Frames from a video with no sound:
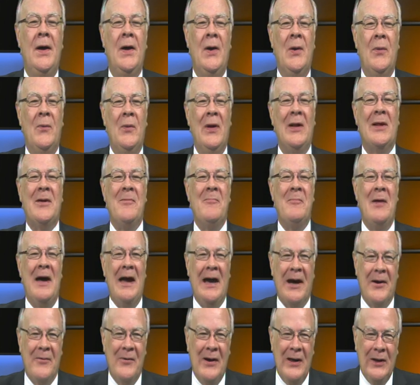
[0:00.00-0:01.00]
Welcome
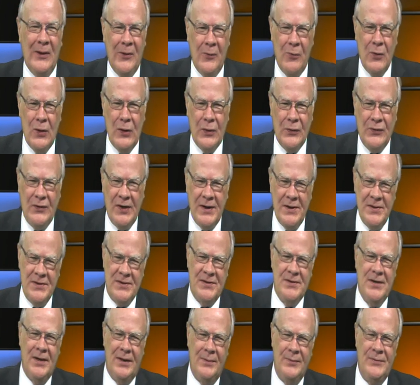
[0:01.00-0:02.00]
back. Well, the world didn't
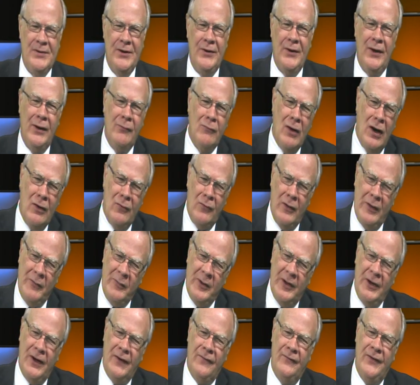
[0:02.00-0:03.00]
stop turning while we've
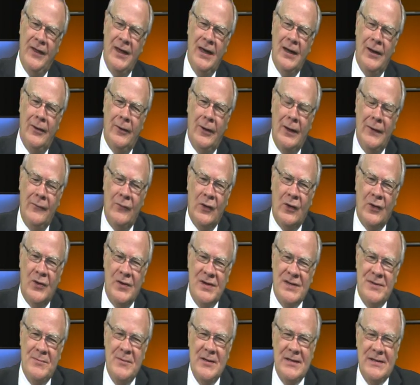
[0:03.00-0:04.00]
been off the air over
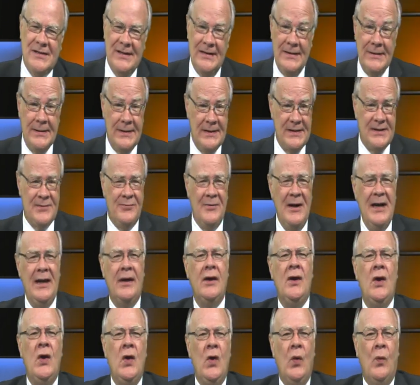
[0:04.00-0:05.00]
Christmas, and this week
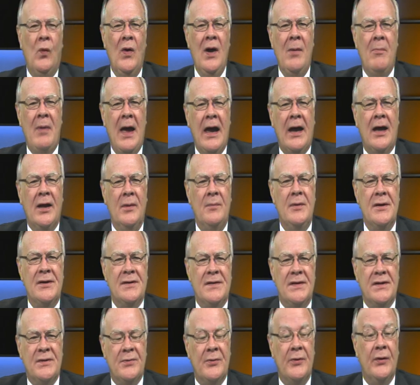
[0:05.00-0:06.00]
we're back in
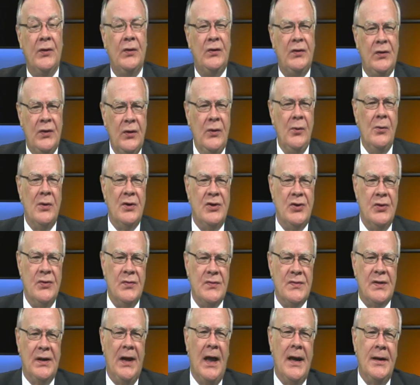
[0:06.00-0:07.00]
business with two
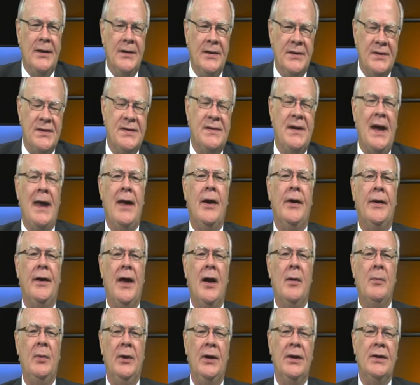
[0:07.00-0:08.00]
issues likely to stay on
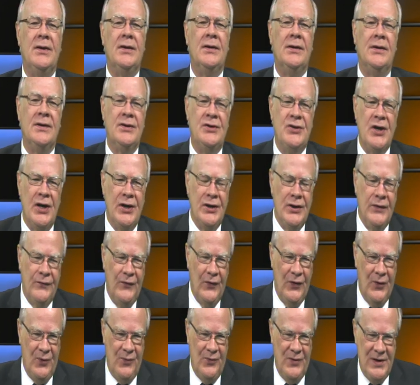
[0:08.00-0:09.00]
our political agenda for
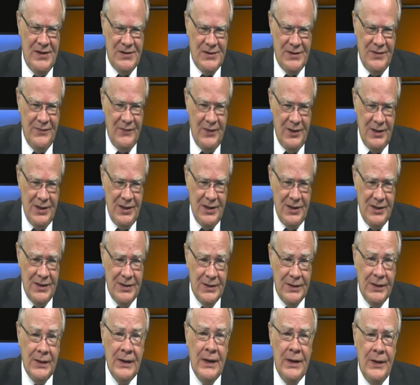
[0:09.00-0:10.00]
the rest of the
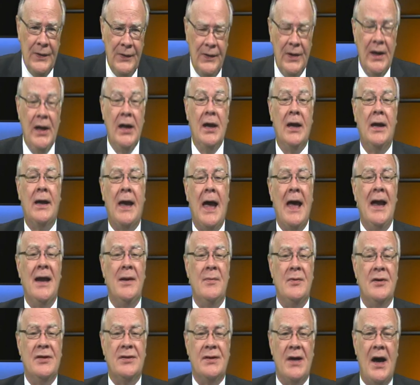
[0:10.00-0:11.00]
year. The
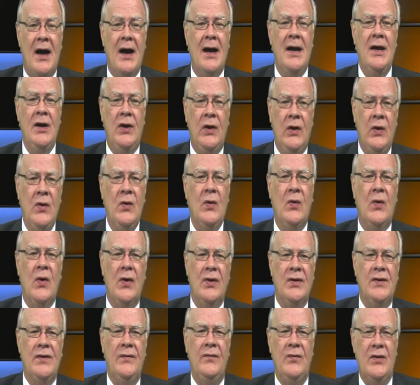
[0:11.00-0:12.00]
cannabis I Q
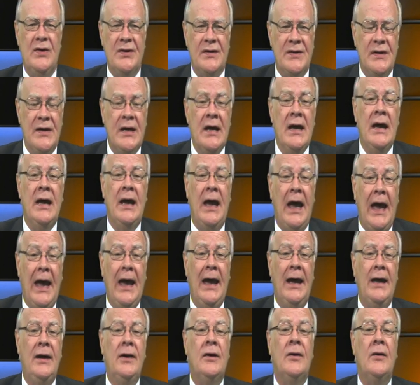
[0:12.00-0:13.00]
controversy
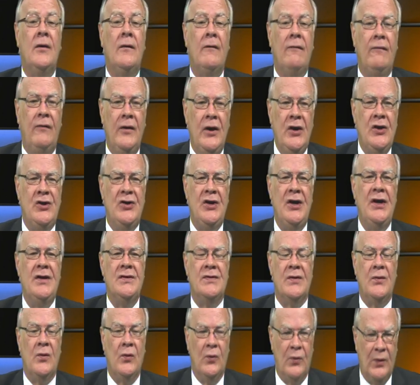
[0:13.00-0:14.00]
and
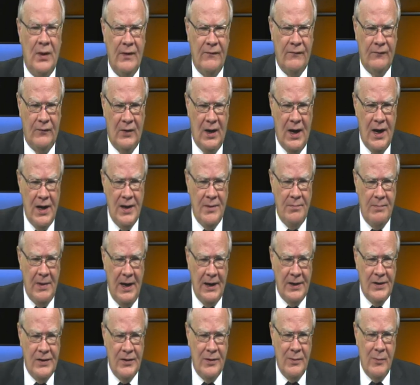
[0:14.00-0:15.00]
Fiji's rough ride
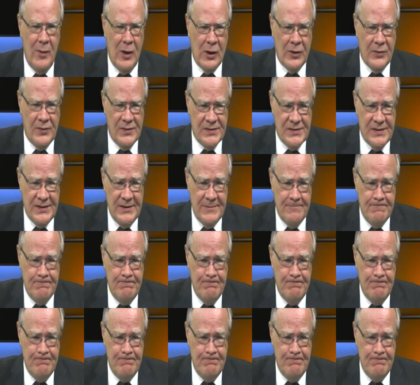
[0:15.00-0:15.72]
back to democracy.